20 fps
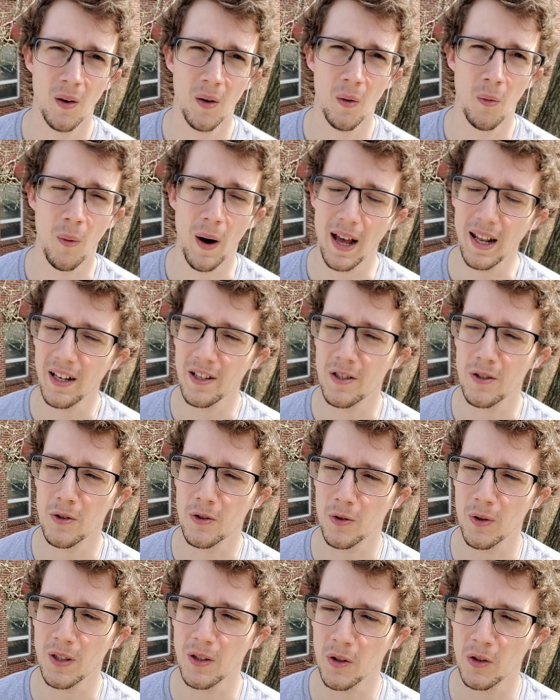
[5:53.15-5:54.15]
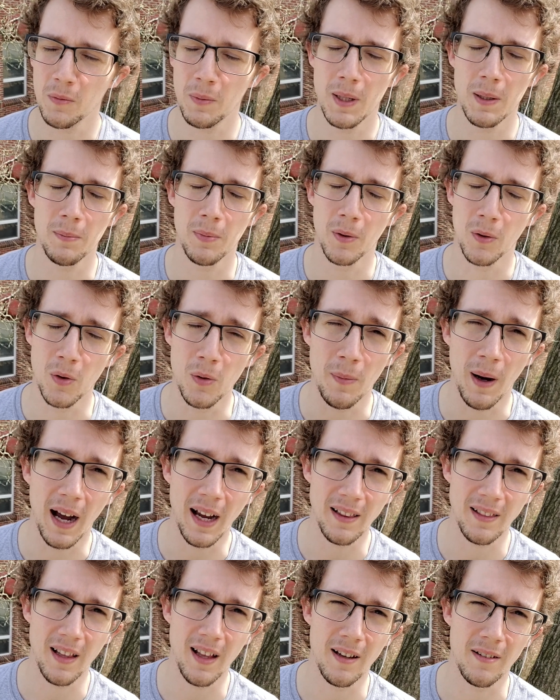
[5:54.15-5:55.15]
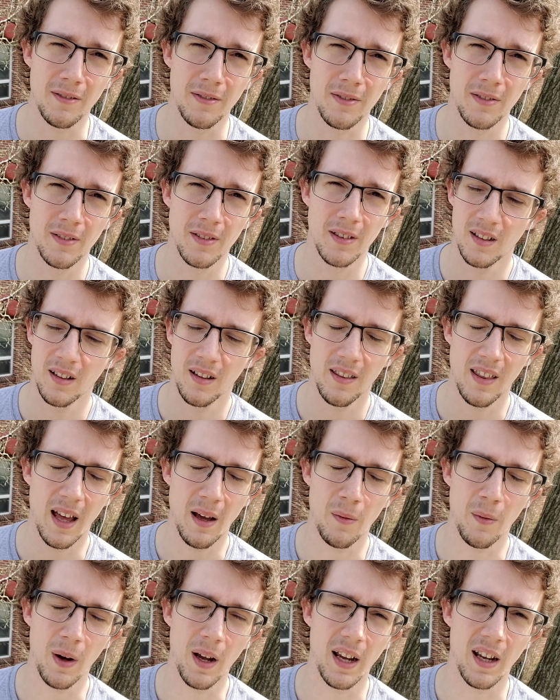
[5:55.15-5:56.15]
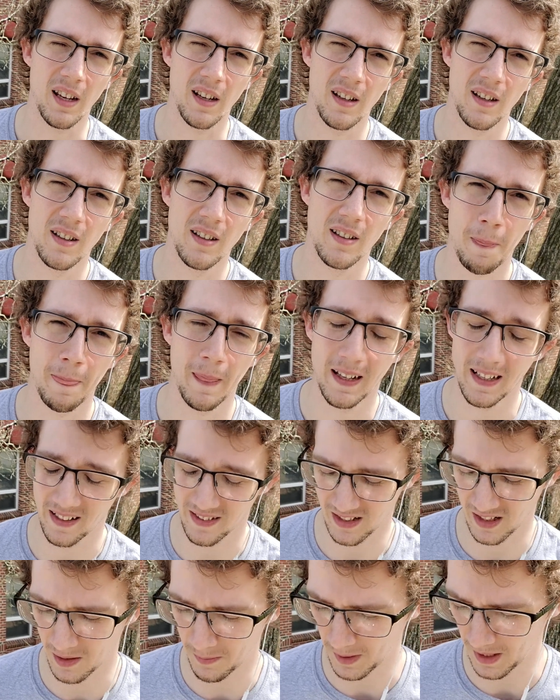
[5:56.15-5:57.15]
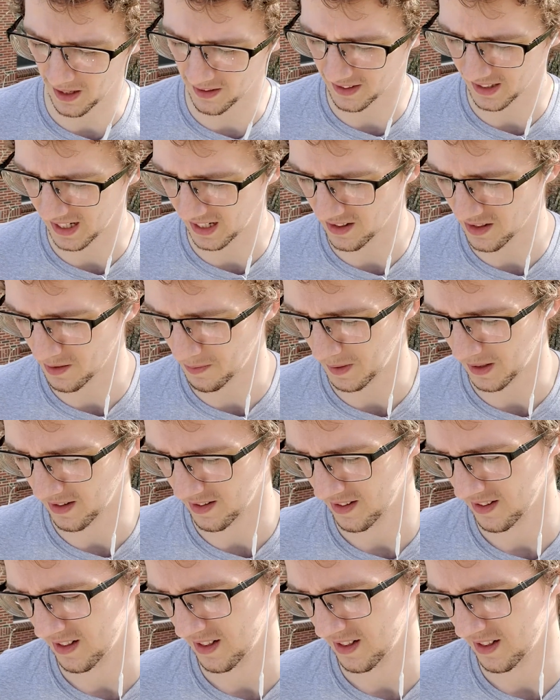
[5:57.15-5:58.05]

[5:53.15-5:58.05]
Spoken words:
Why did you treat those people whom I love that way? And it's going to be held against me.